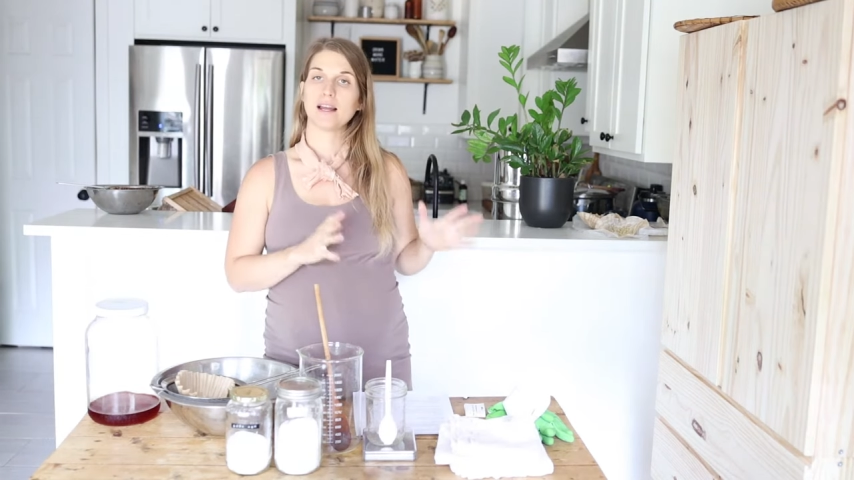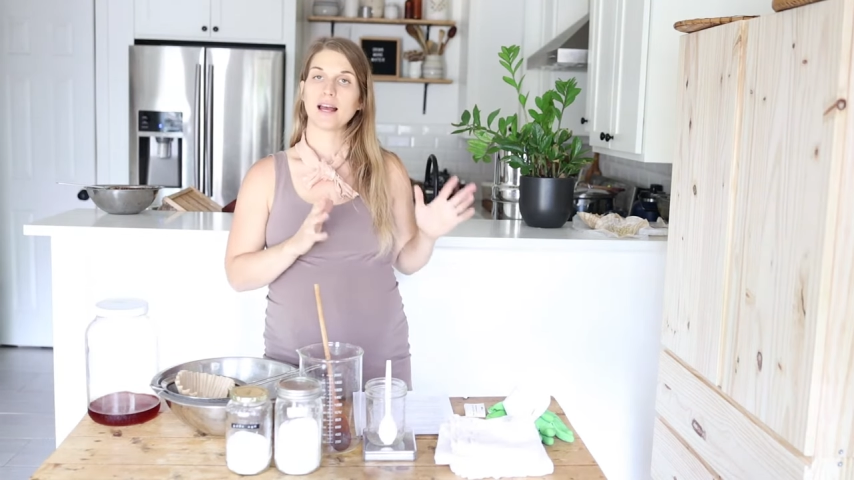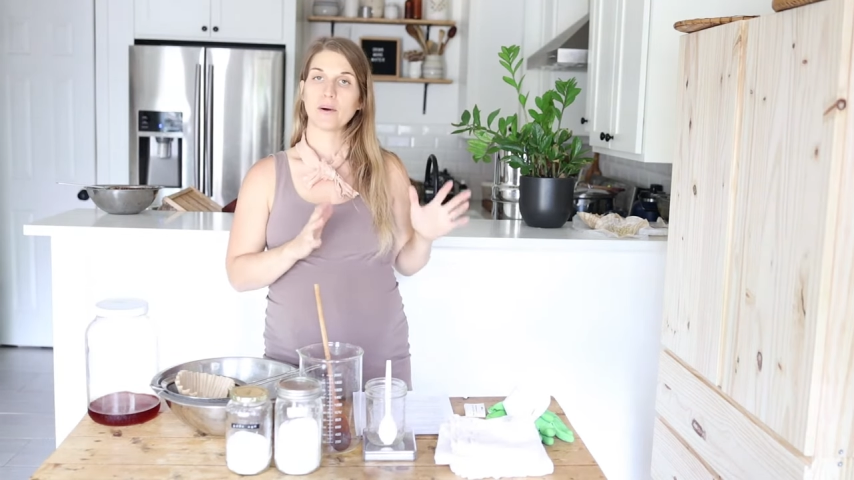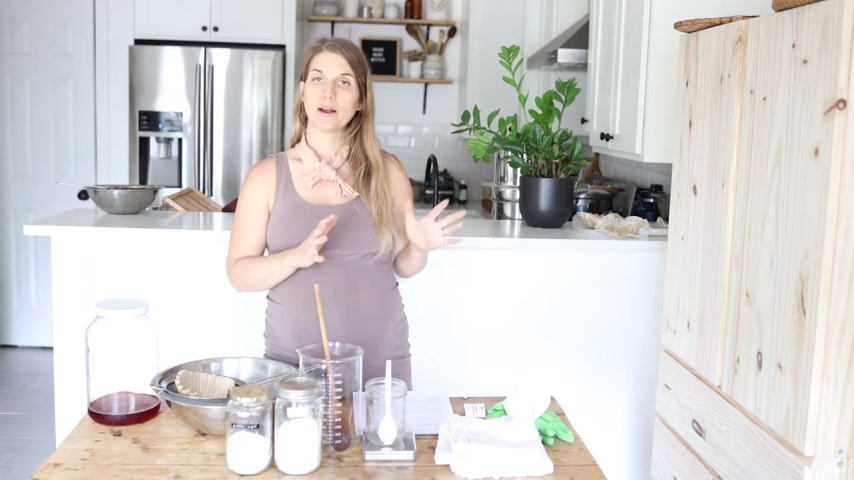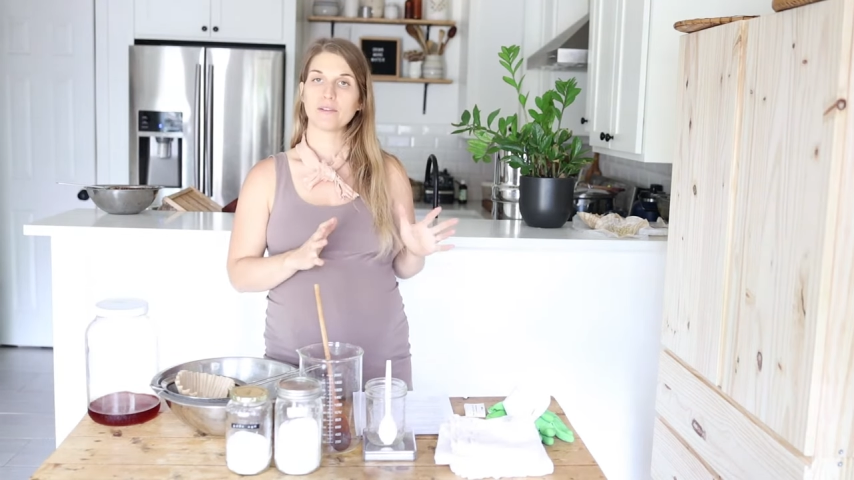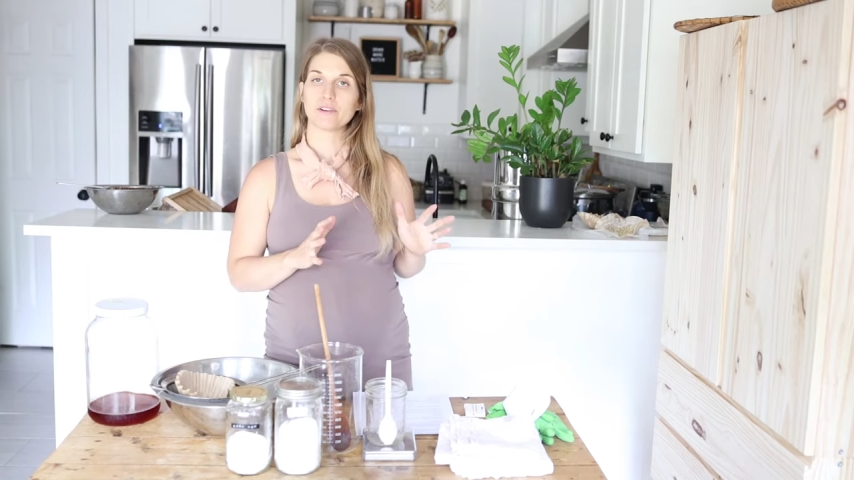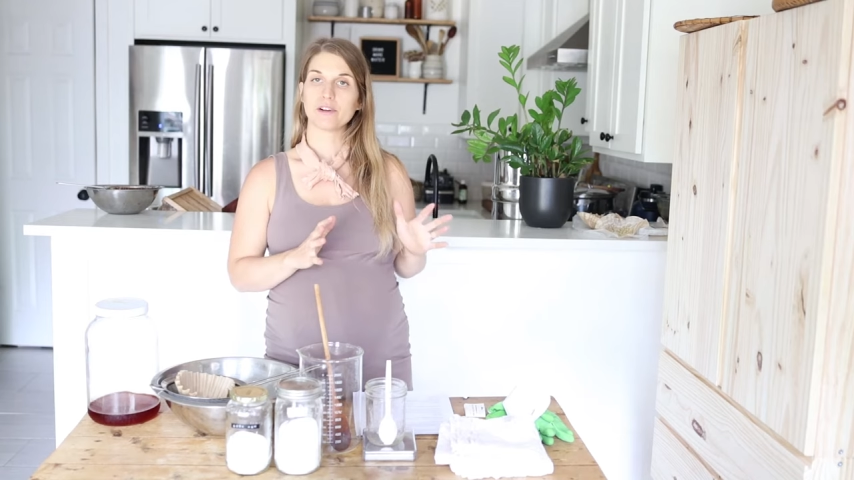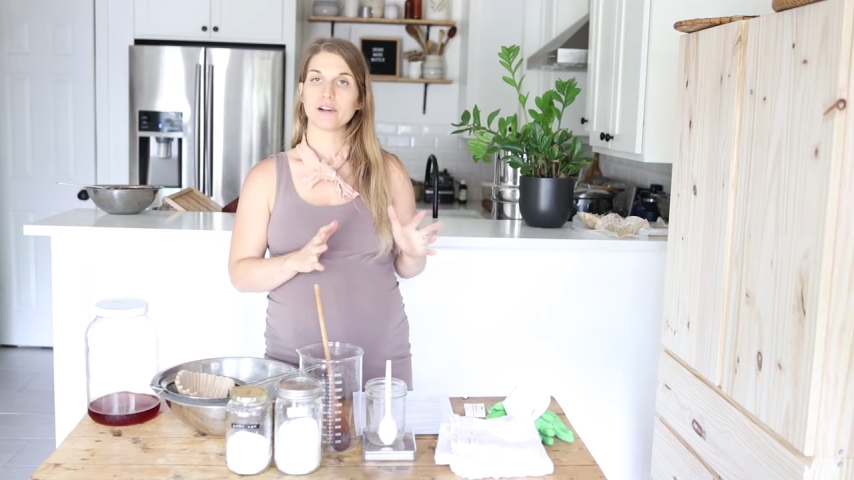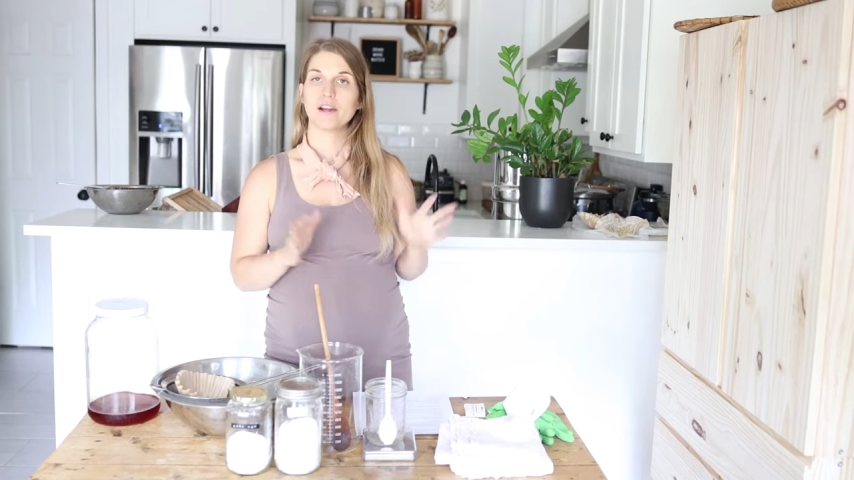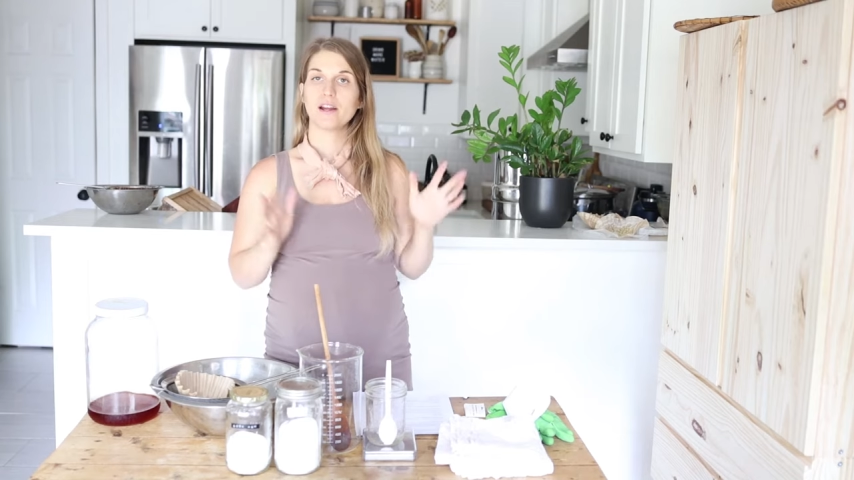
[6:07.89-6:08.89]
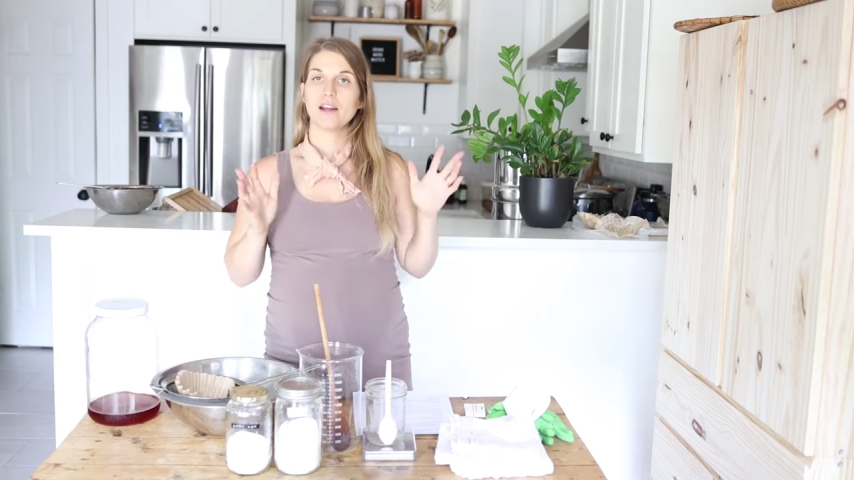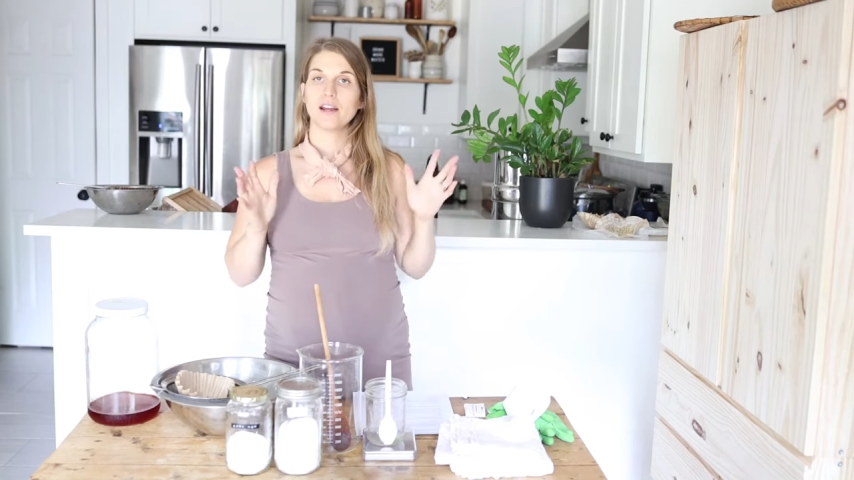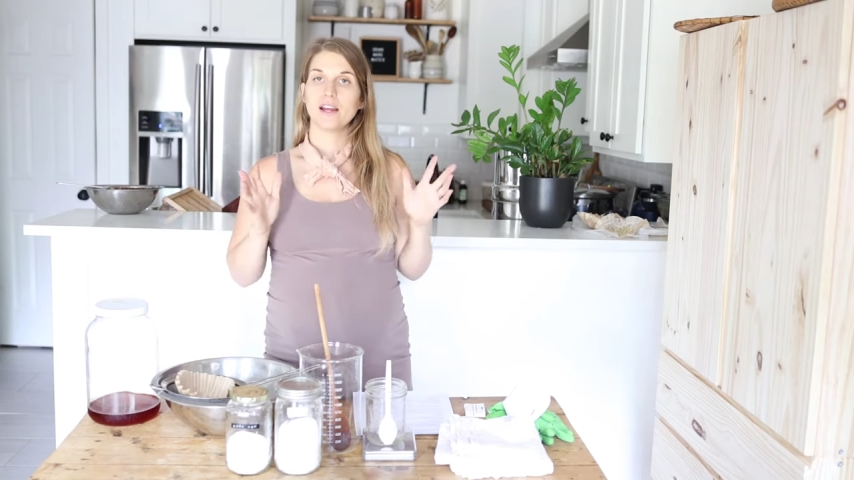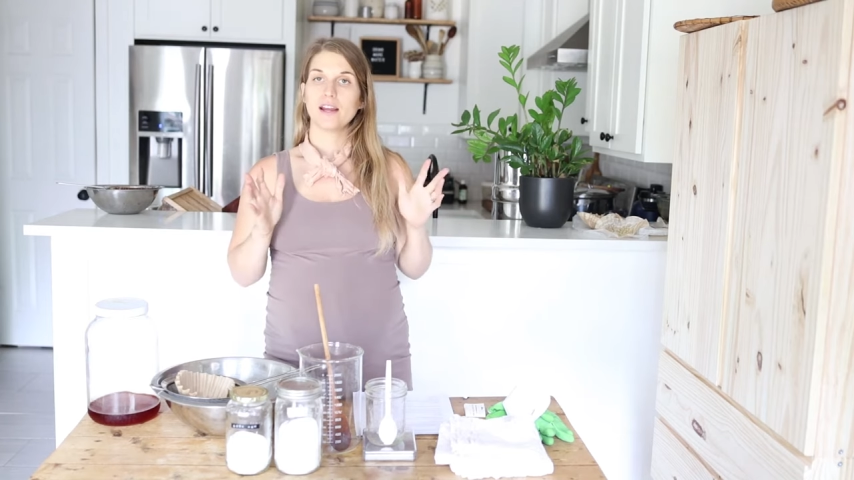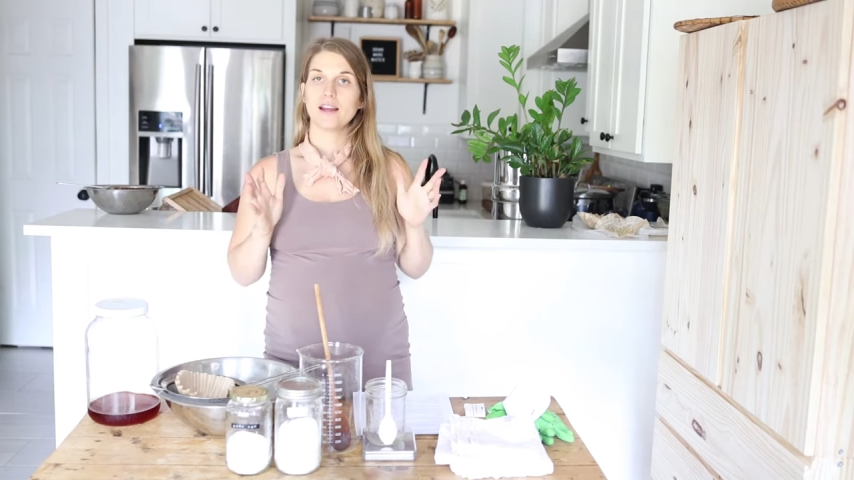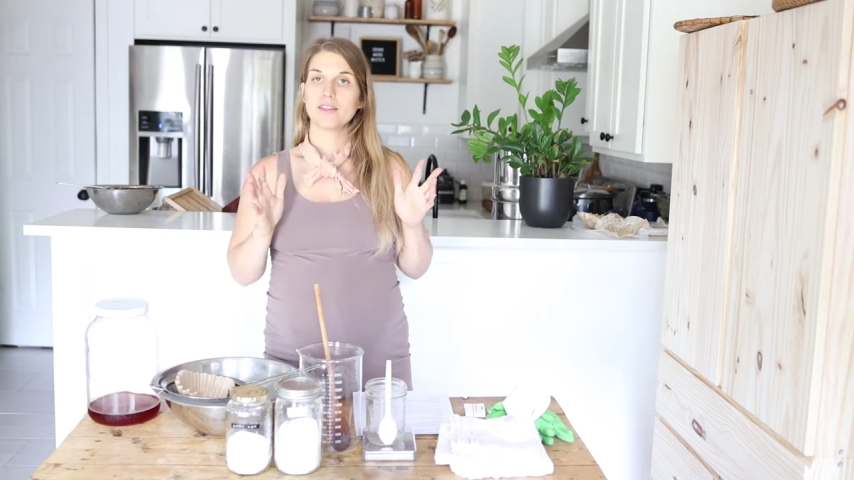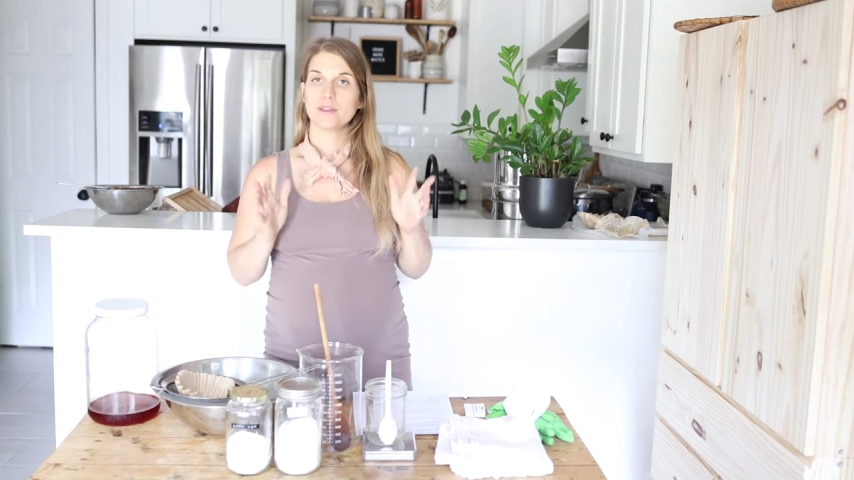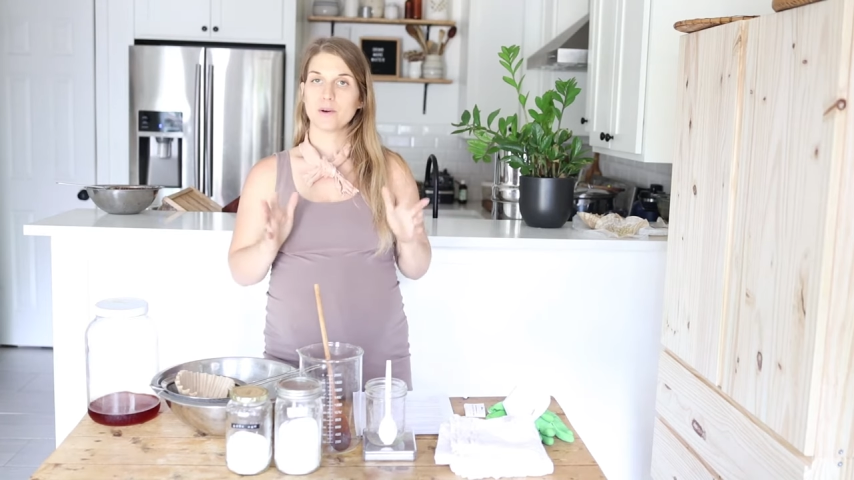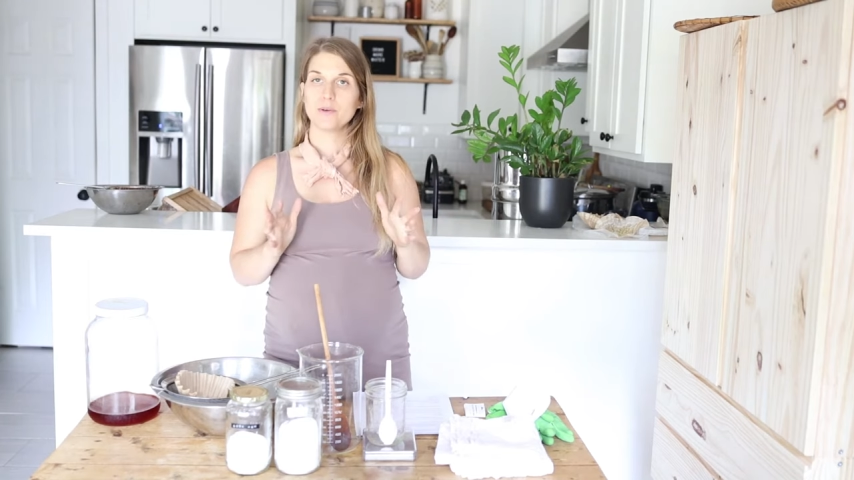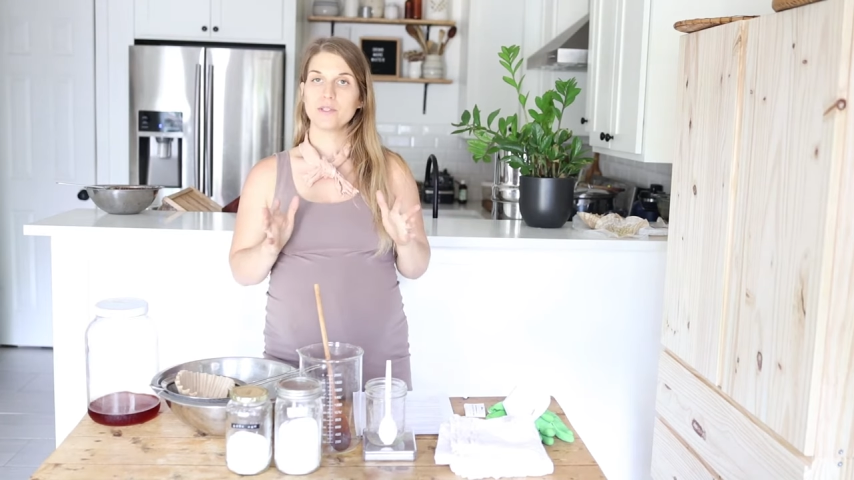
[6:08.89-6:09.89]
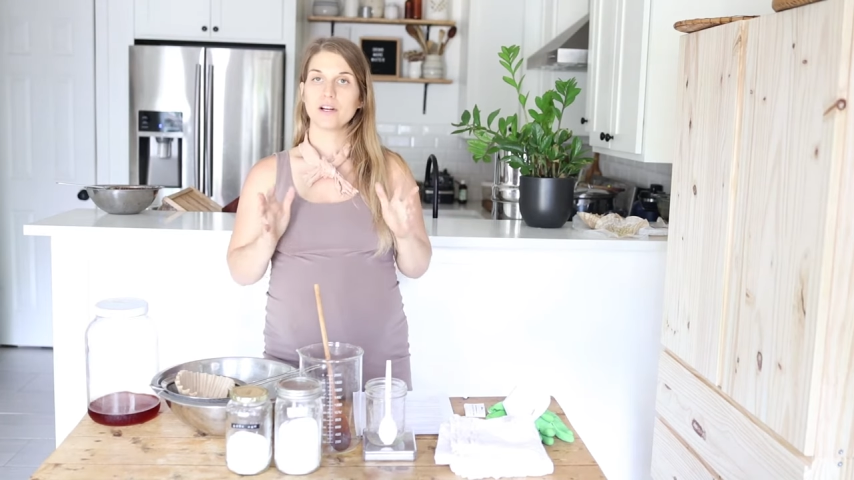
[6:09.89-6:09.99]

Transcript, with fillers: However, those